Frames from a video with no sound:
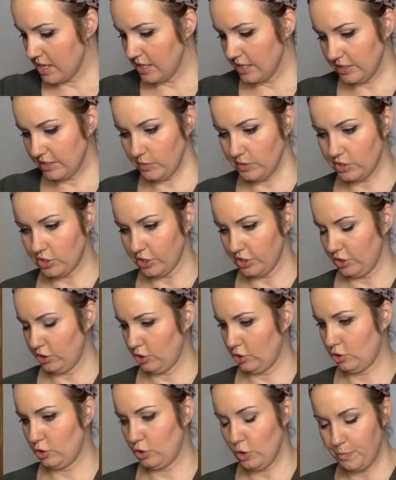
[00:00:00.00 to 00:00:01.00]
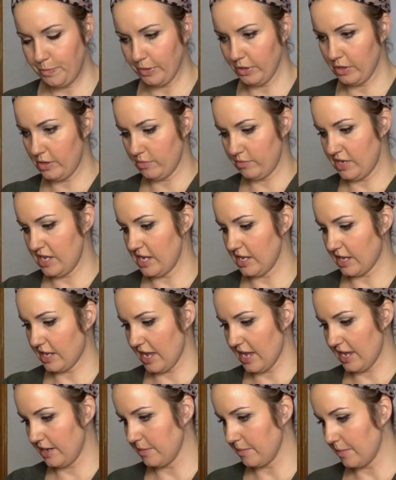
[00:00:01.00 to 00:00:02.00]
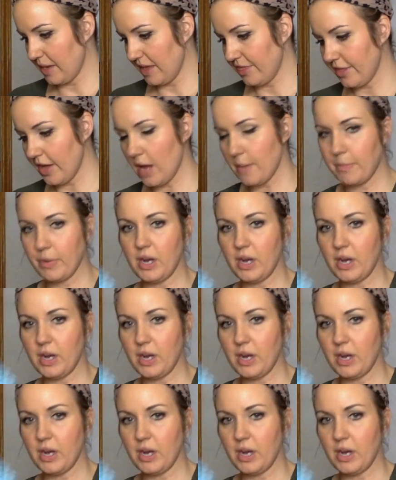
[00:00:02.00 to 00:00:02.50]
This was just super unique, and my thought